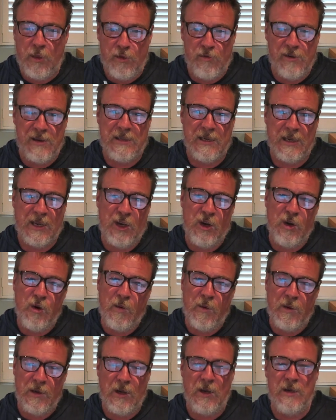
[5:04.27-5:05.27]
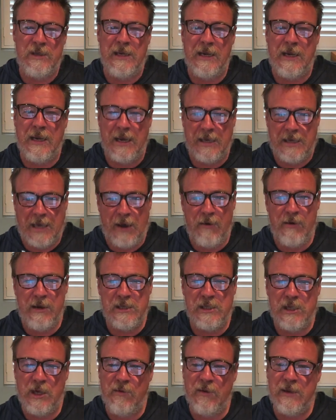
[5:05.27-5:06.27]
a threat to kill using a carrier
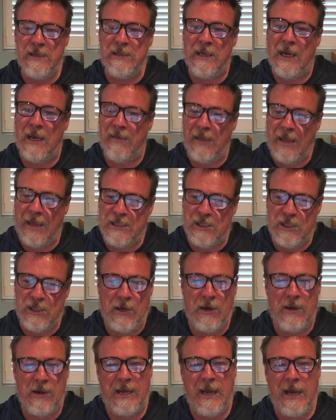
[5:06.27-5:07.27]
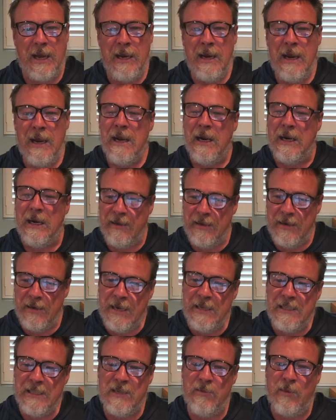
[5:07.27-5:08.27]
service, and that's not okay. And there
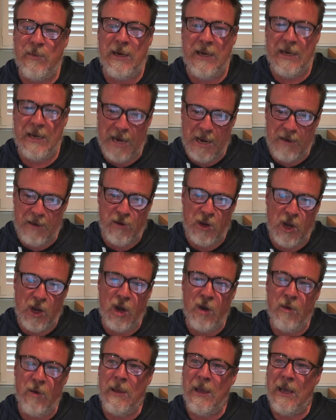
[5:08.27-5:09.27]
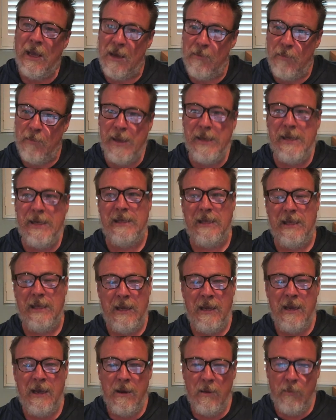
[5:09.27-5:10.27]
needs to be an AVO
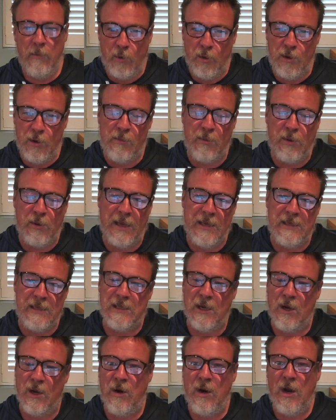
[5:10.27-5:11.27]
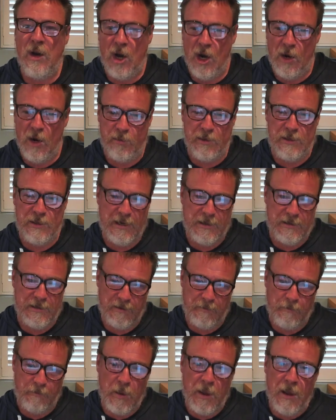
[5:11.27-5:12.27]
immediately put in place so I'm
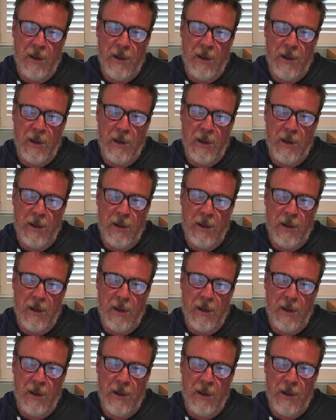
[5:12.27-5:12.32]
protected.